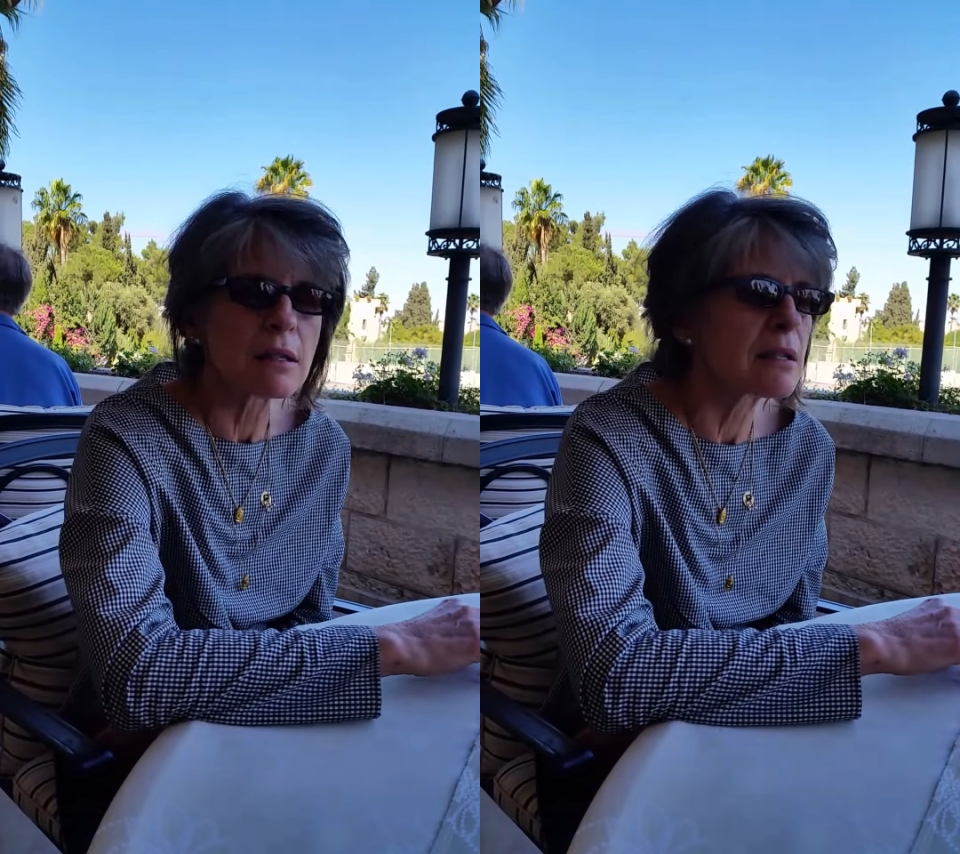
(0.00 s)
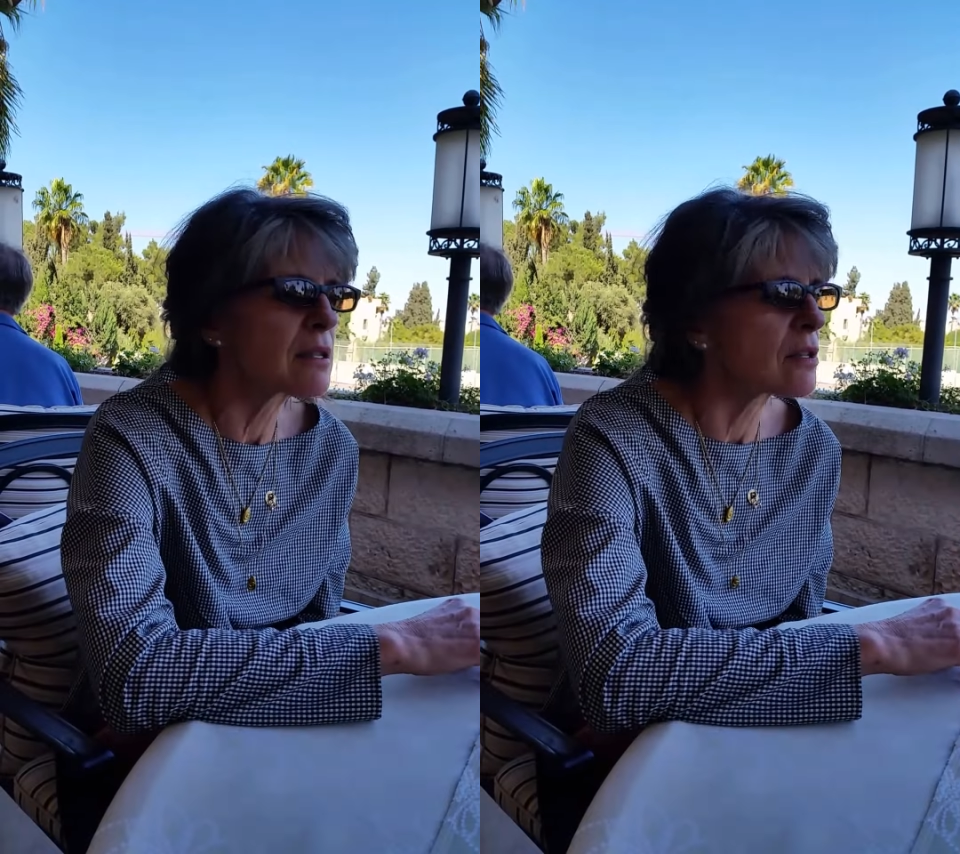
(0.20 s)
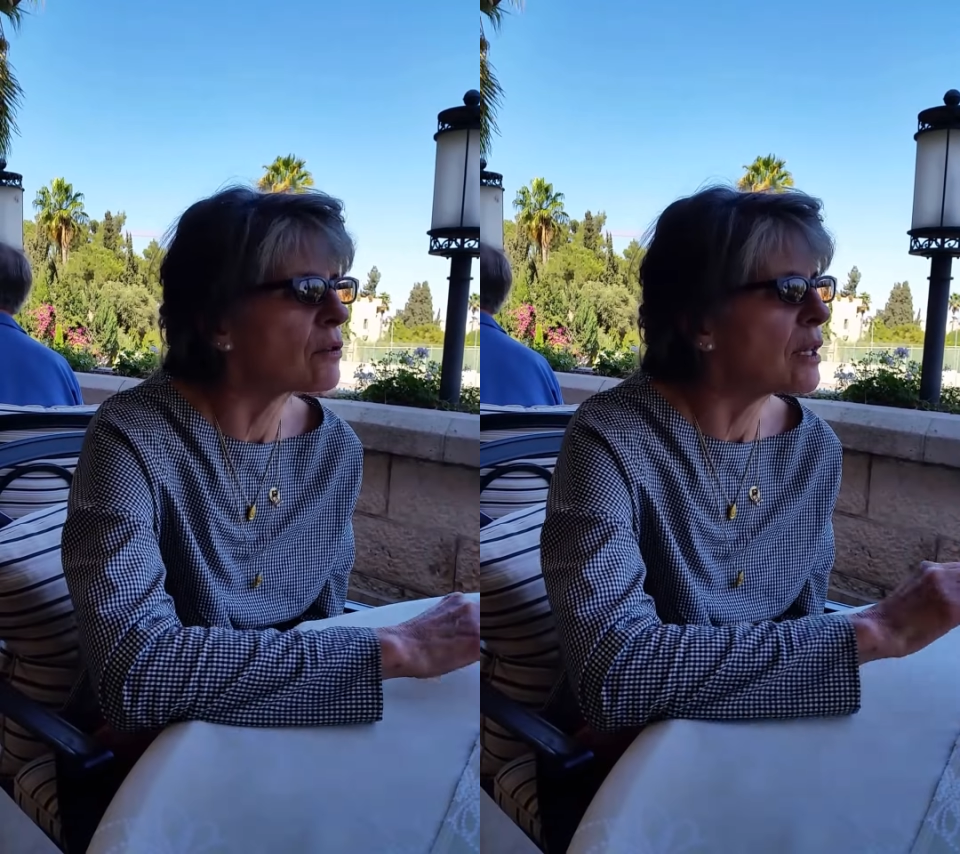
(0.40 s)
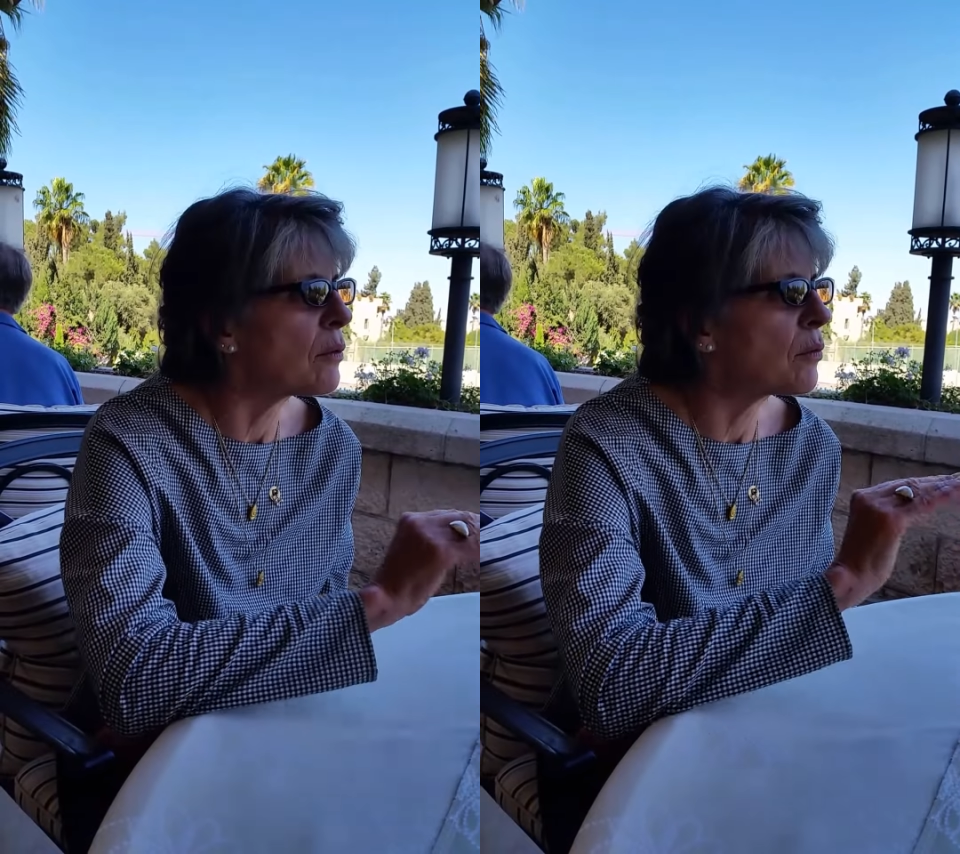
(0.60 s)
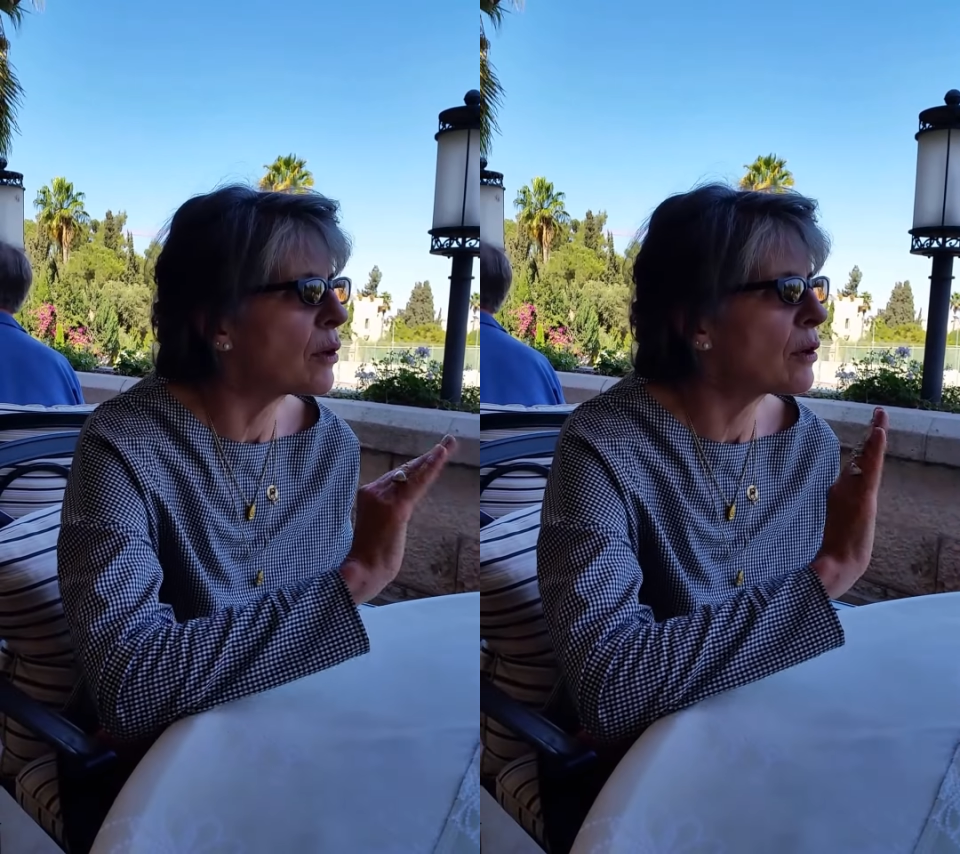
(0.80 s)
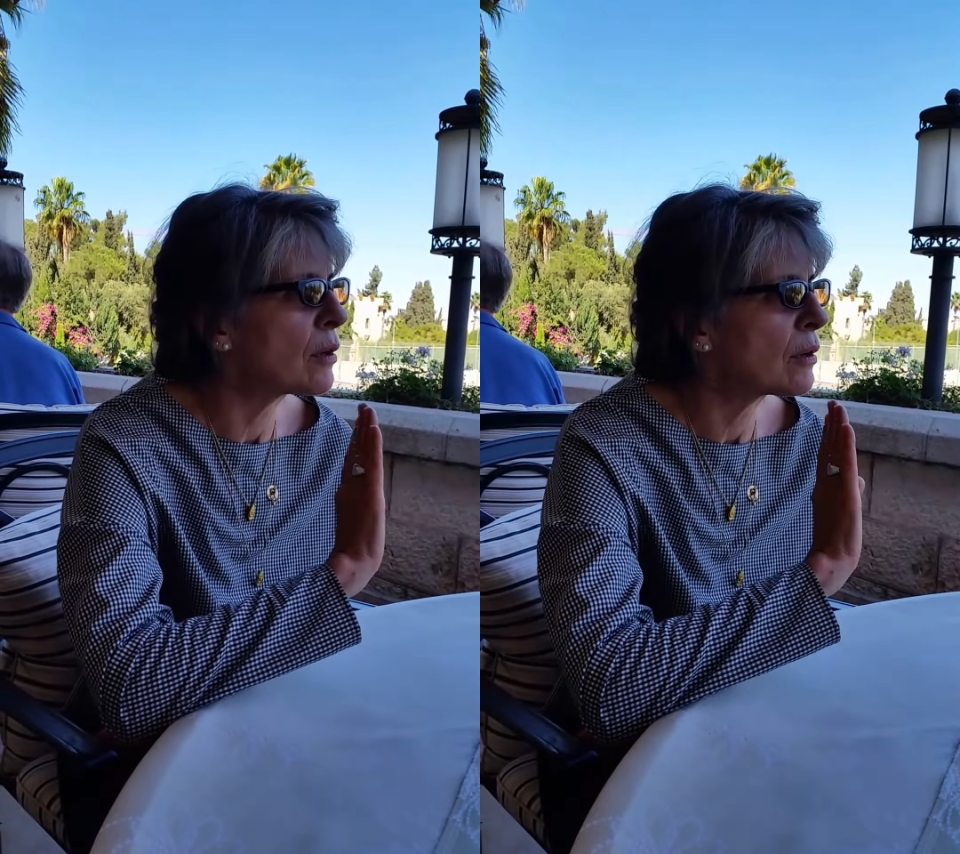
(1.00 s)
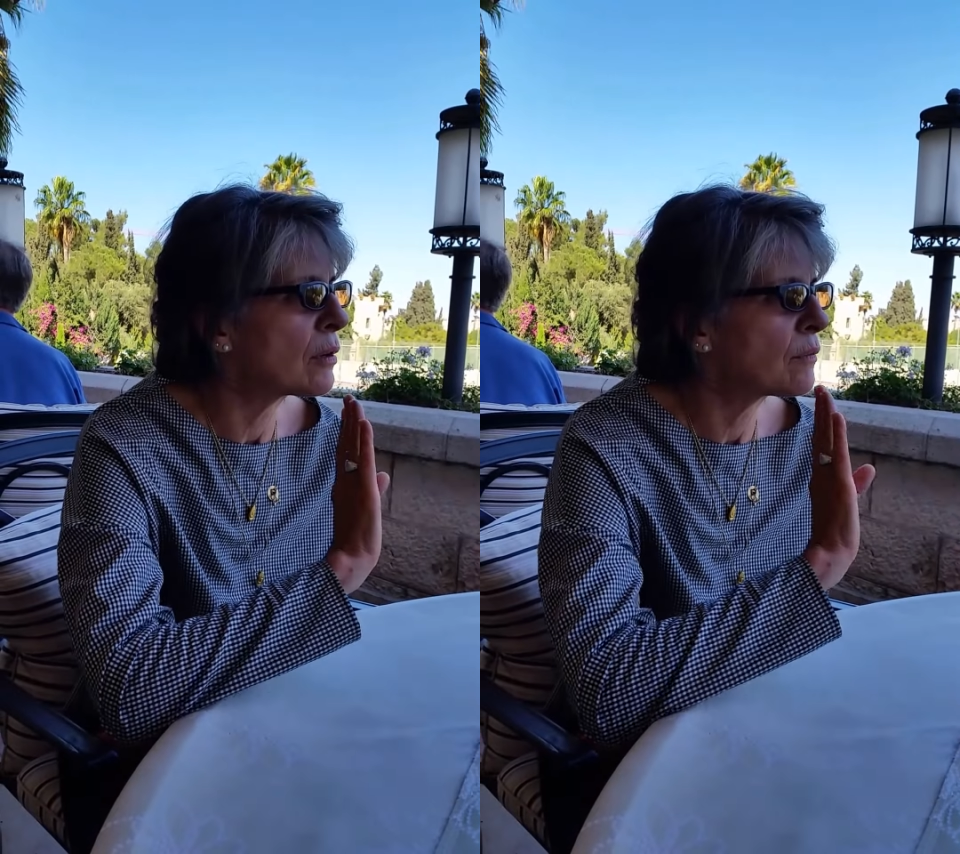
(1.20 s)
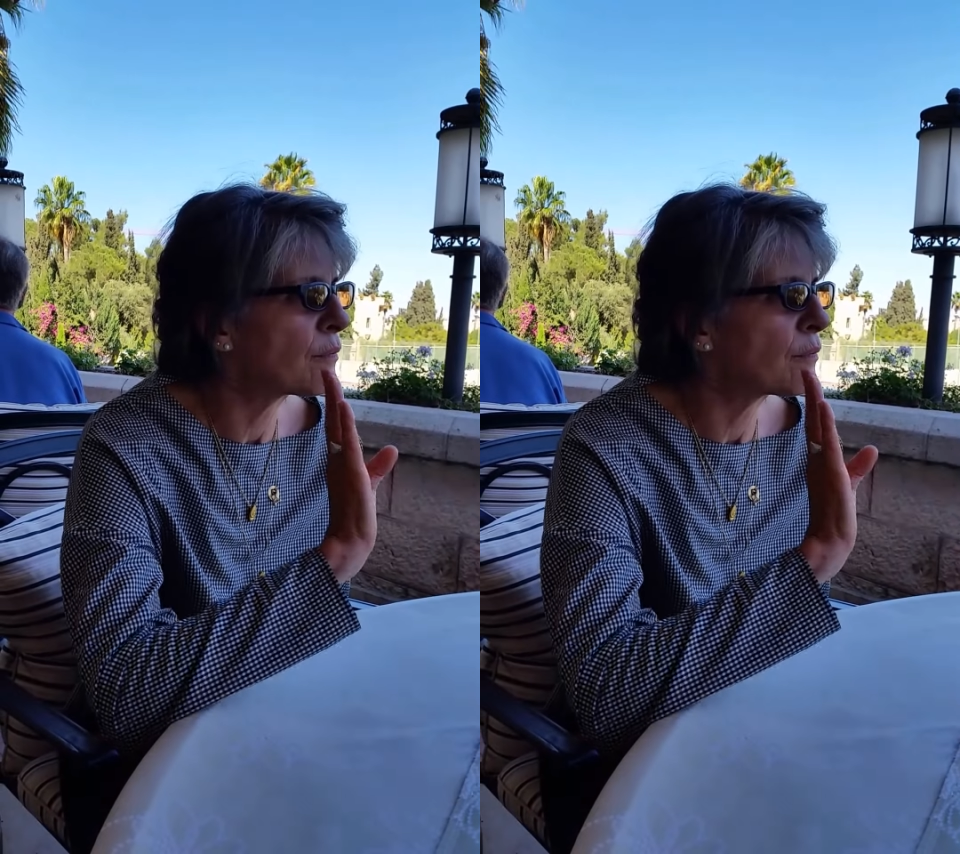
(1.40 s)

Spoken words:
So they were